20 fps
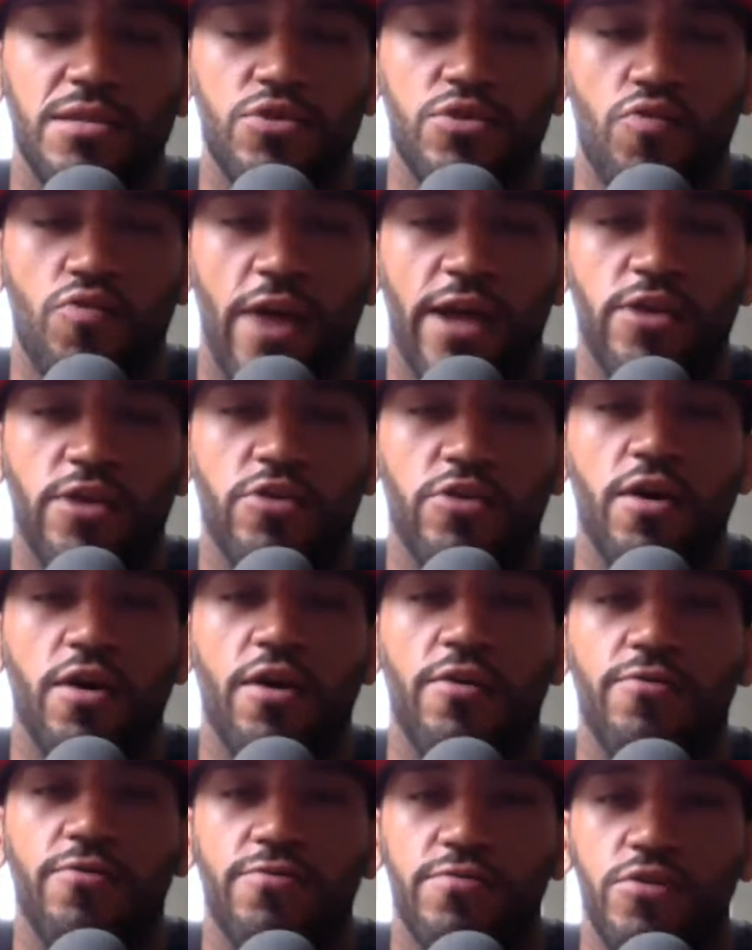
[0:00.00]
director
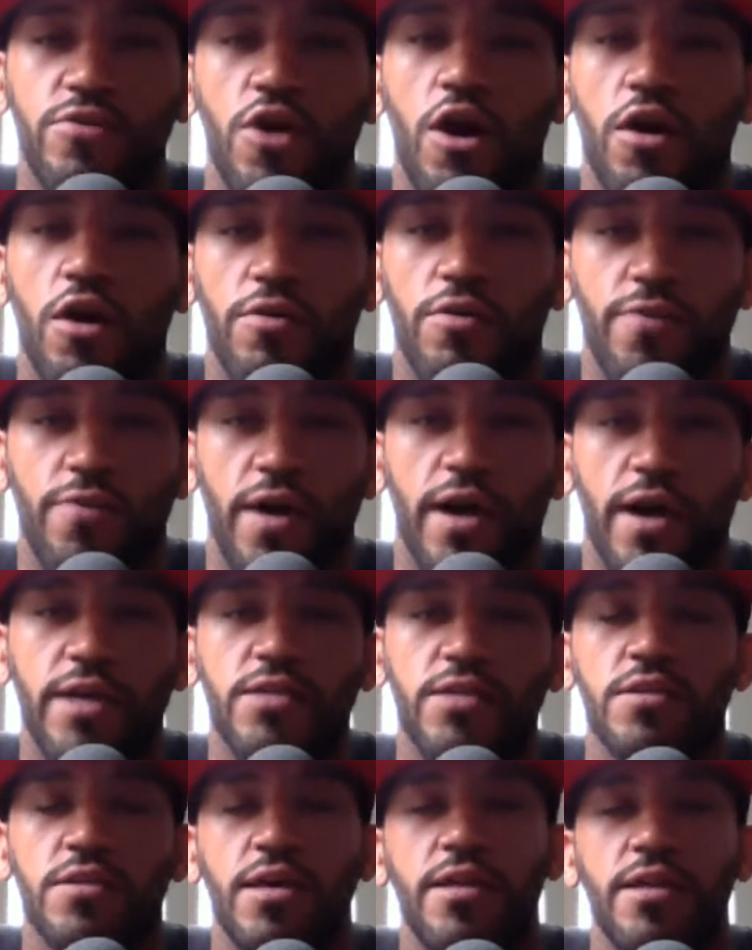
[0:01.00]
of
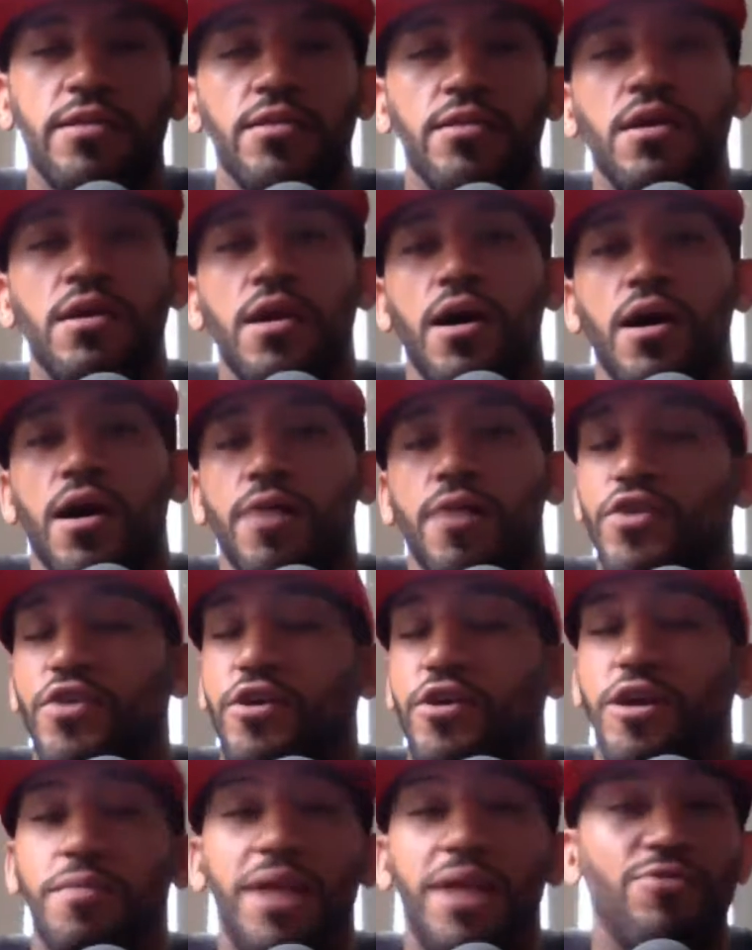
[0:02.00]
Dogfight, and then
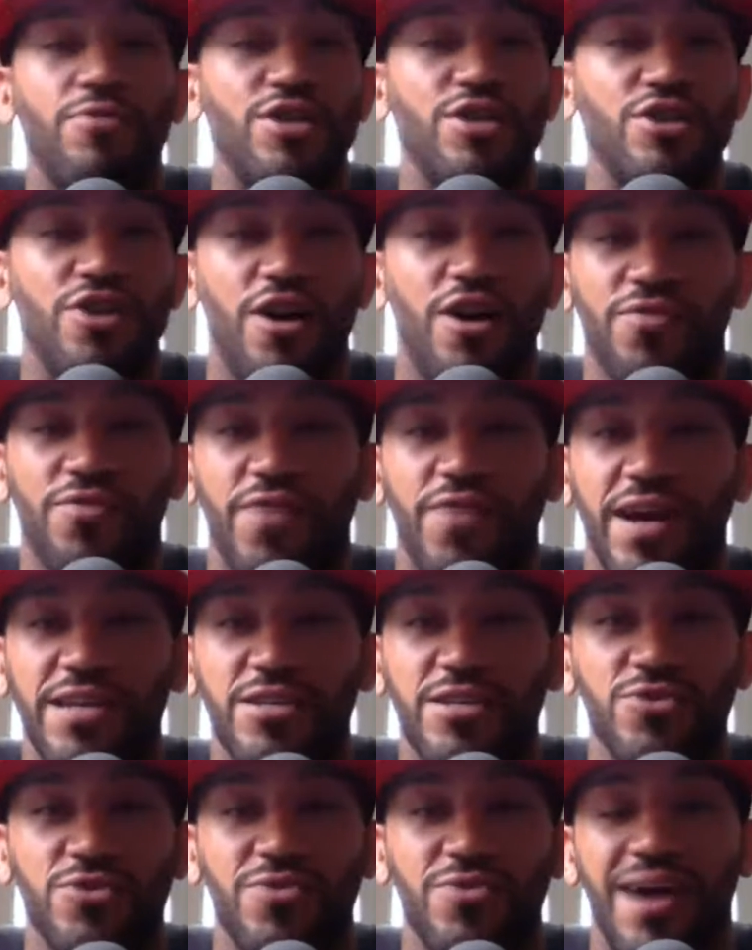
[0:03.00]
they're coming out with a
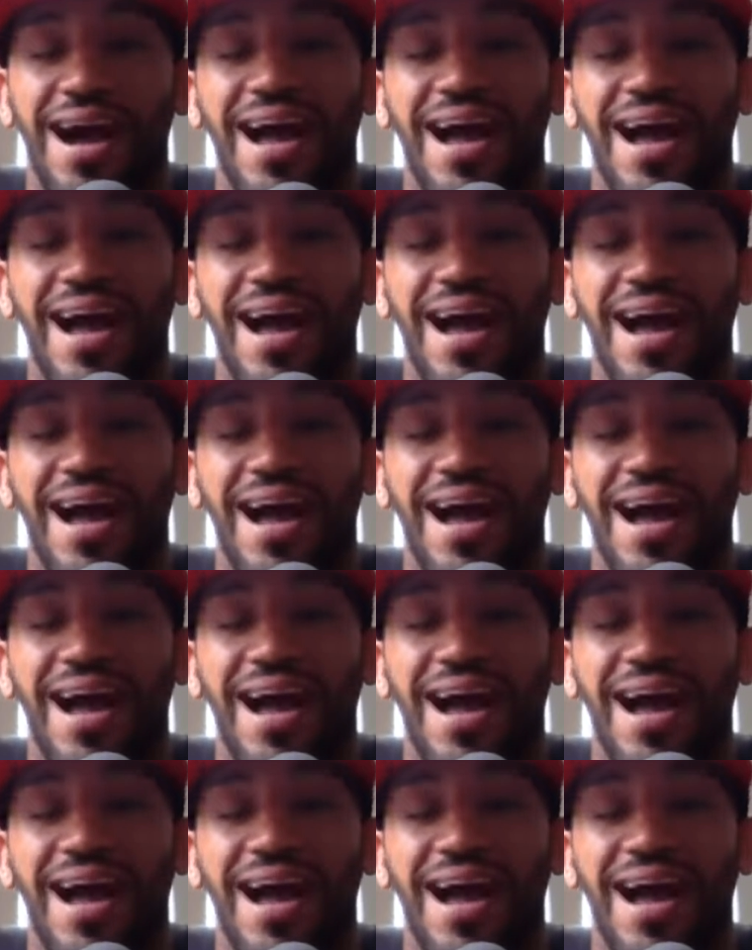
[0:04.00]
Dogfight too.